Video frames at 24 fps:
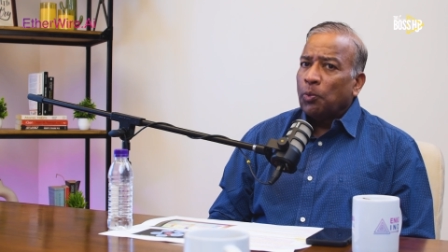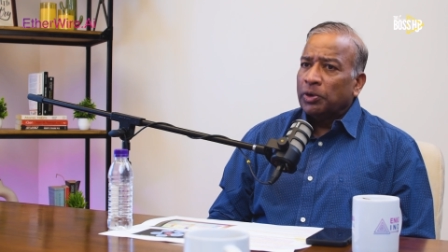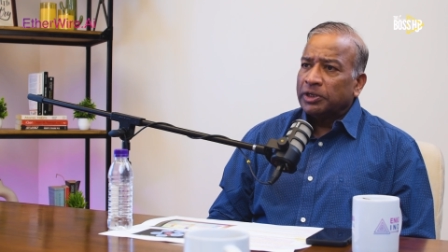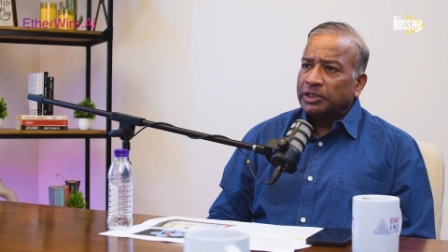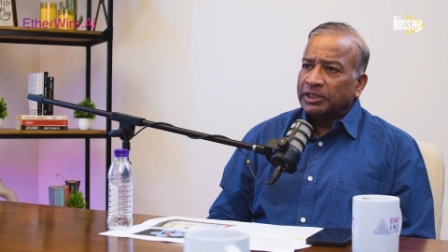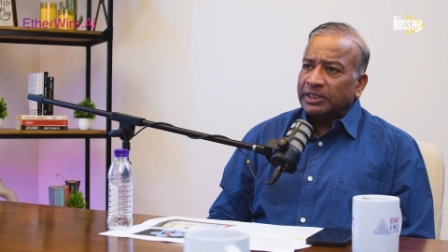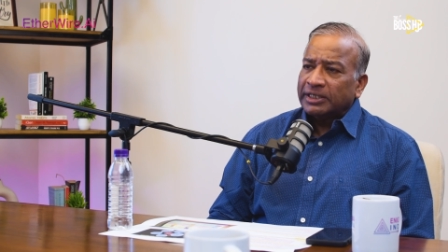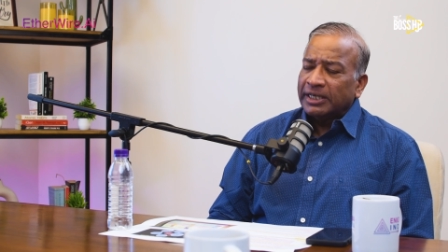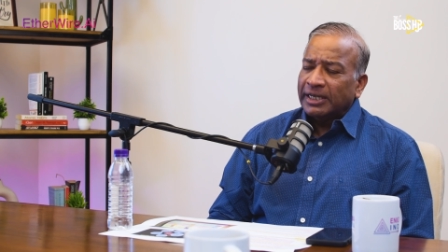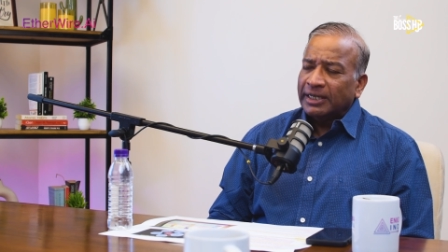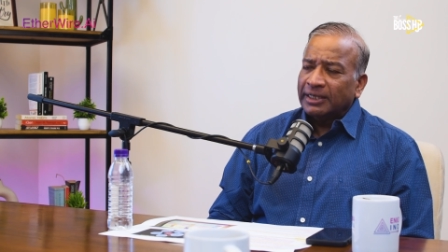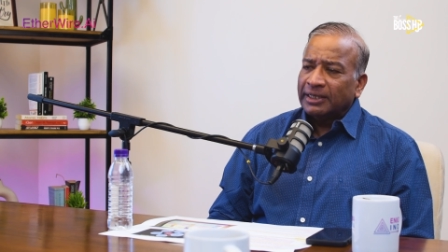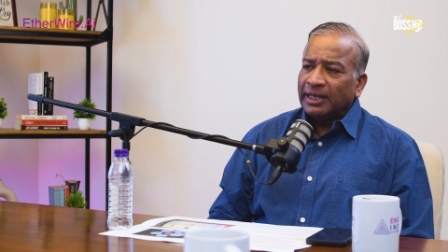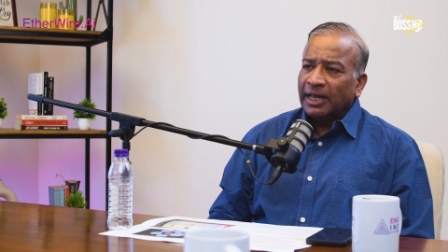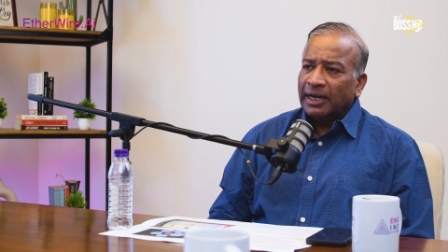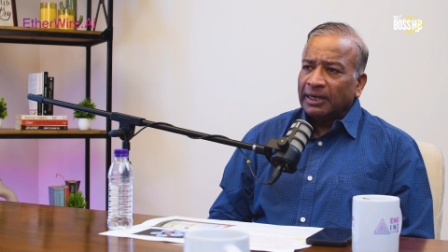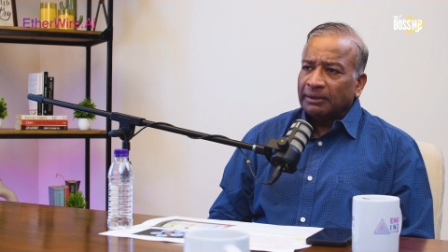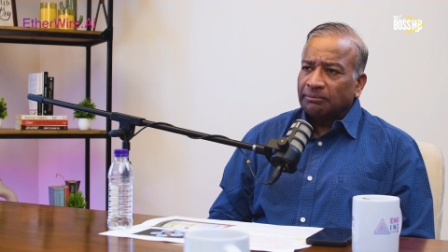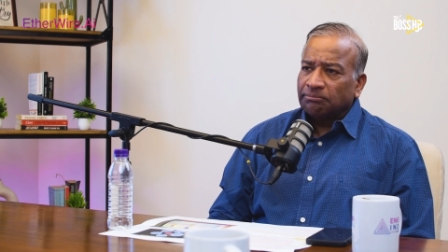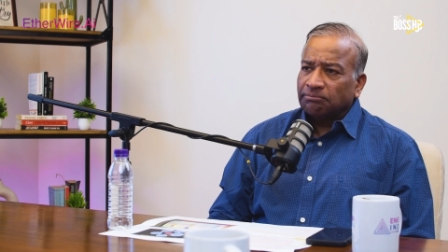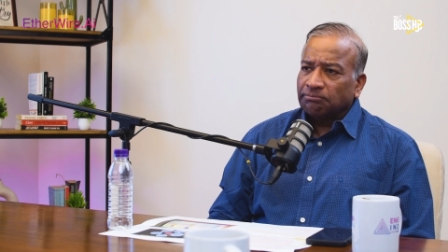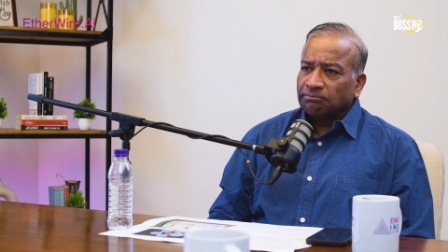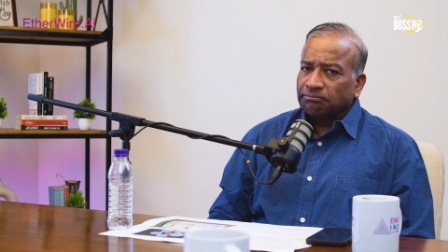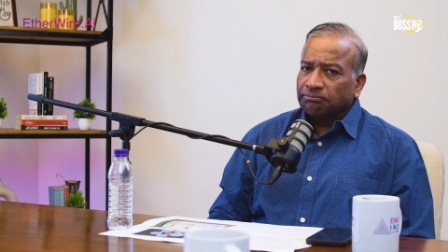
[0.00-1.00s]
which is saying
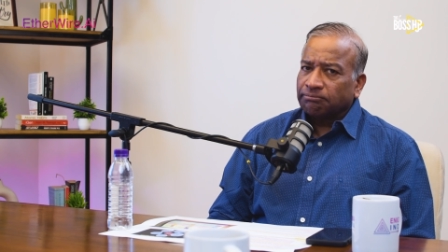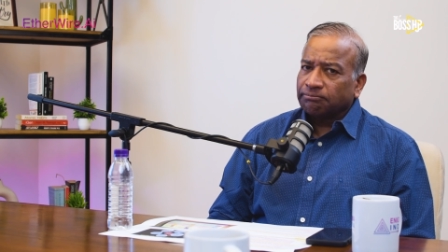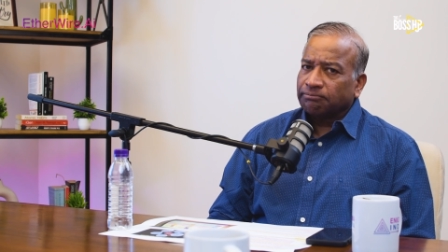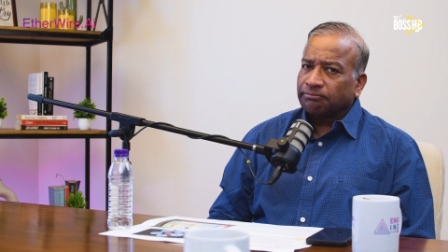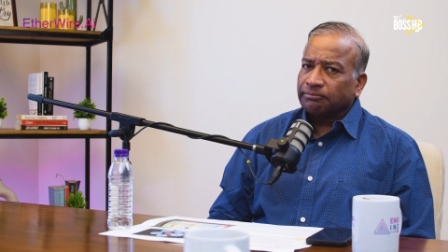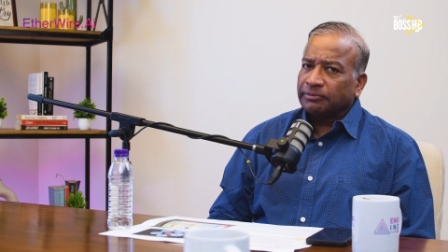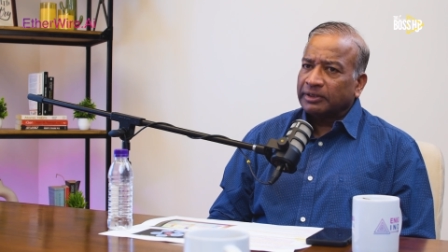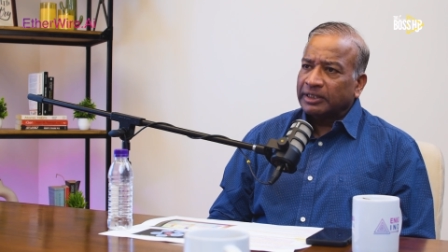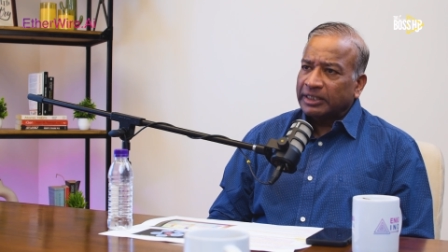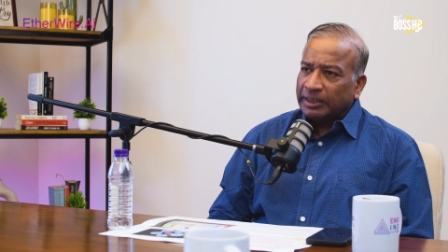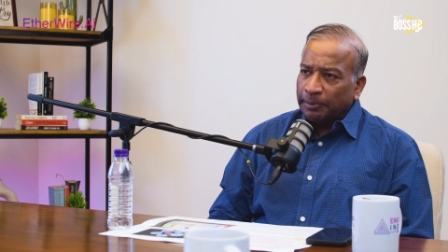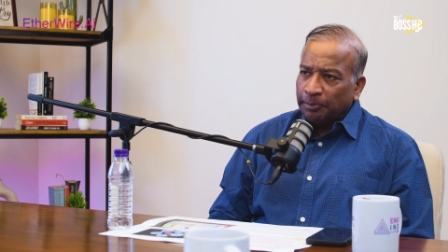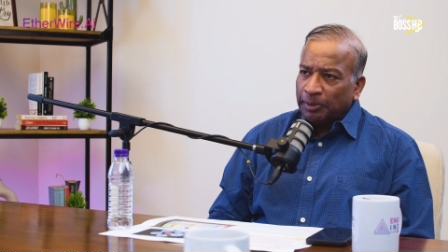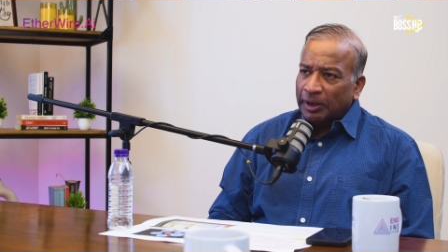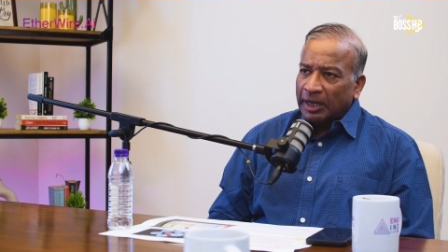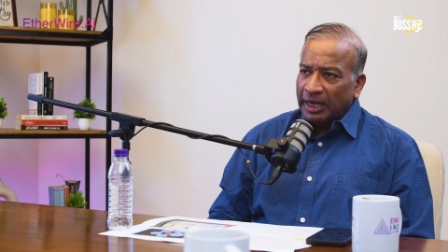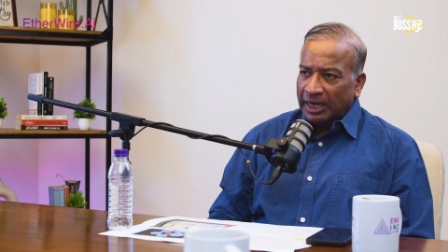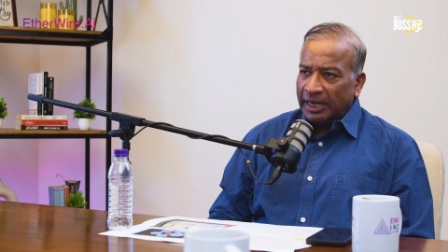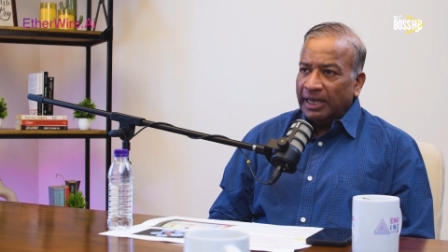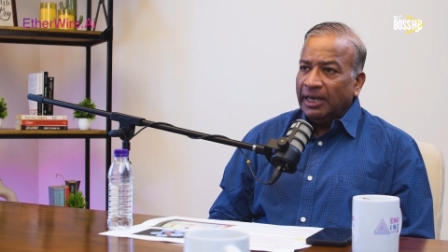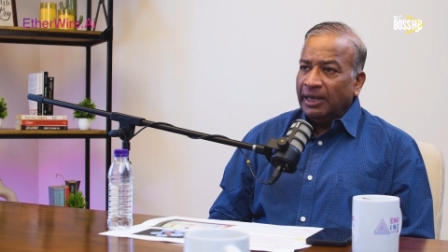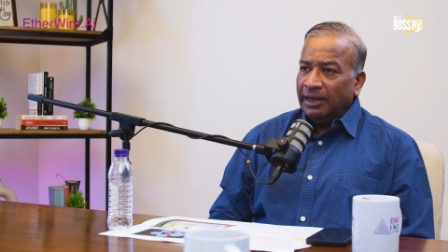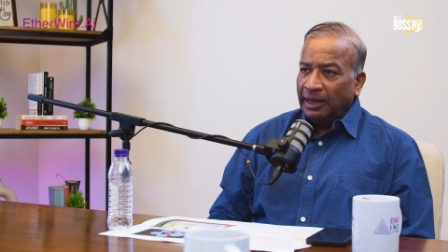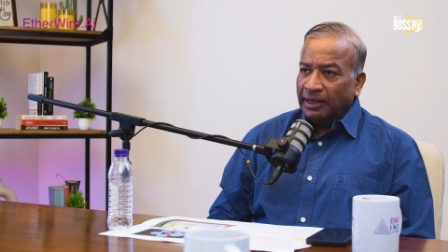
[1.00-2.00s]
that
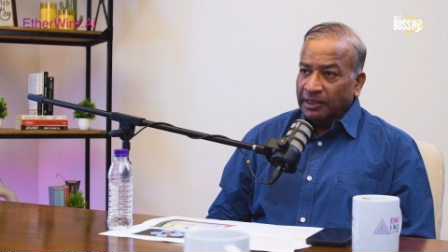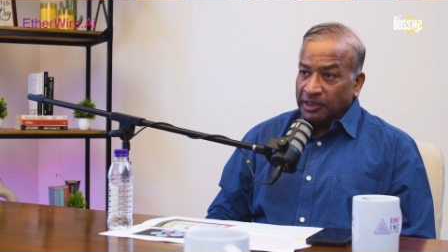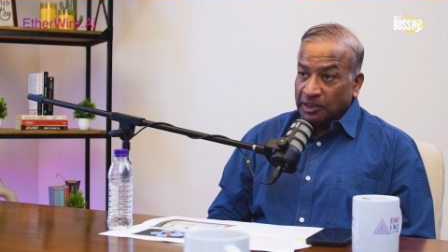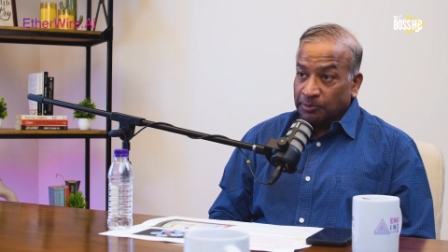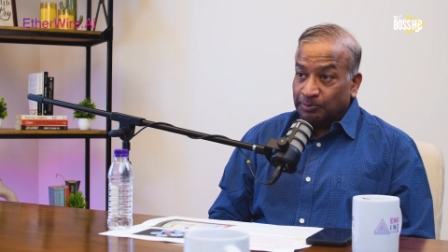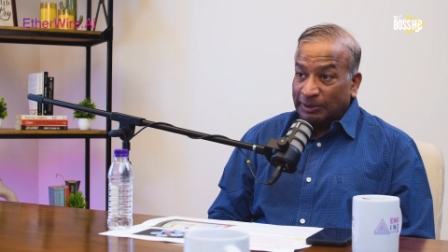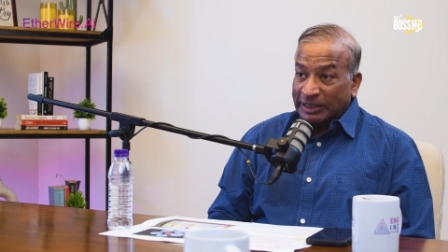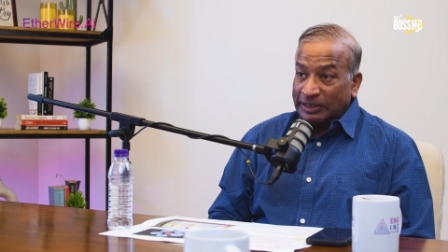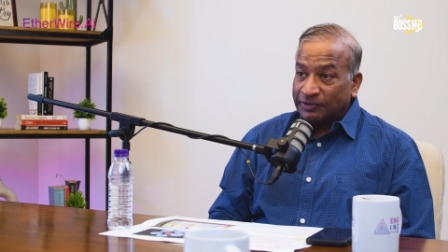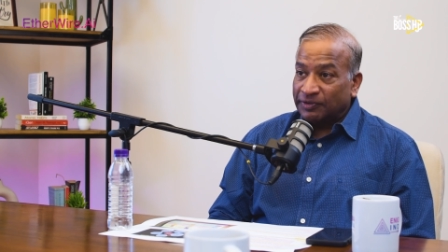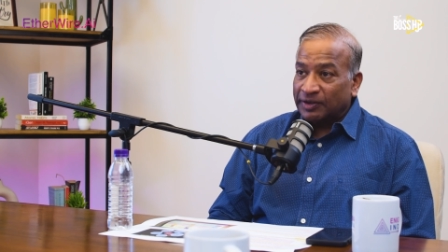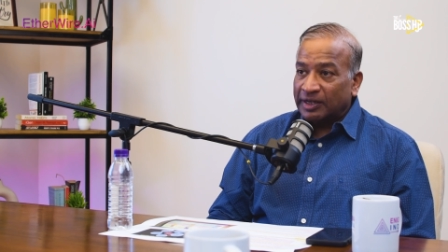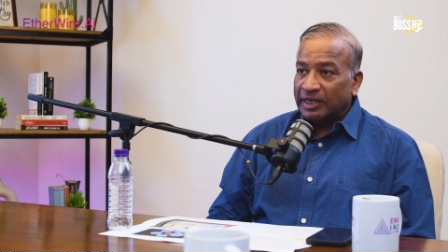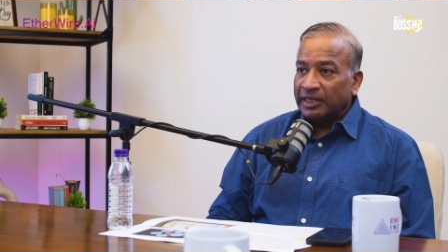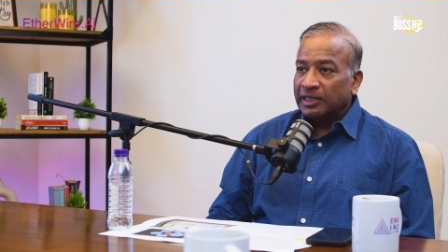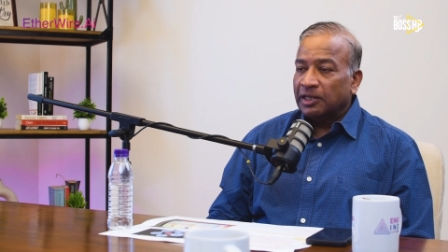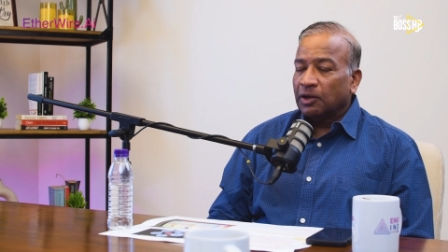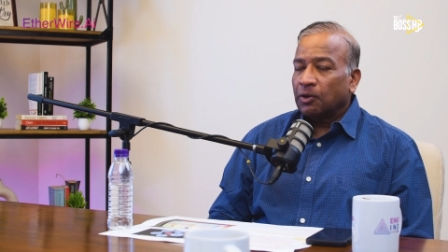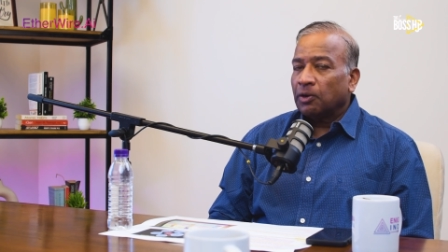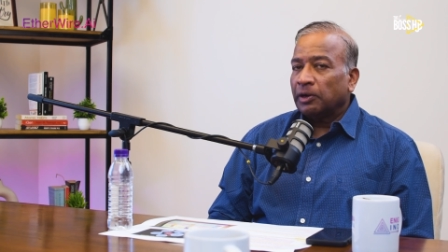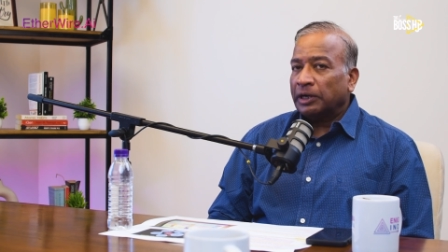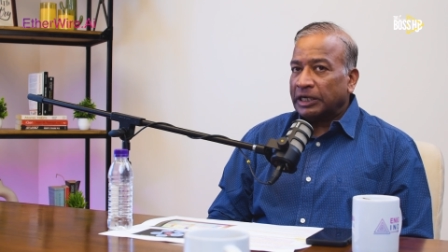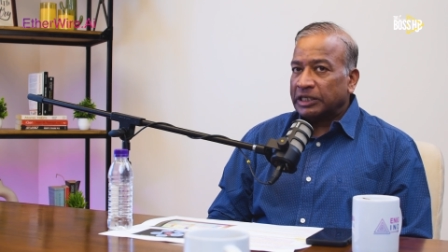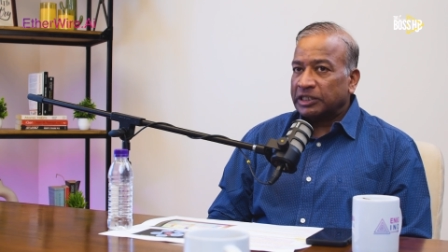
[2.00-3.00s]
typically, and specifically in the
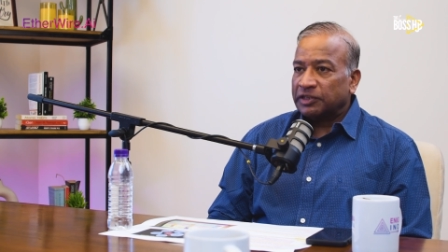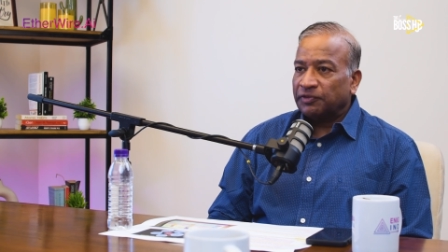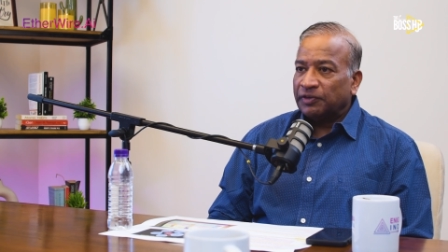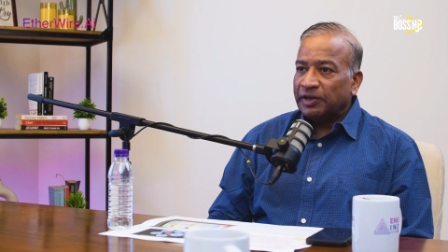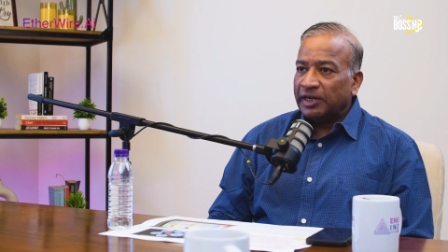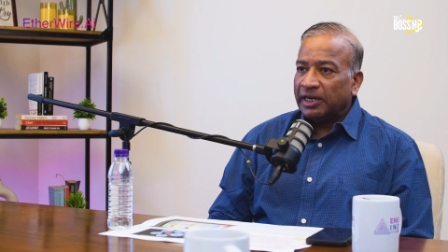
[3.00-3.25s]
context of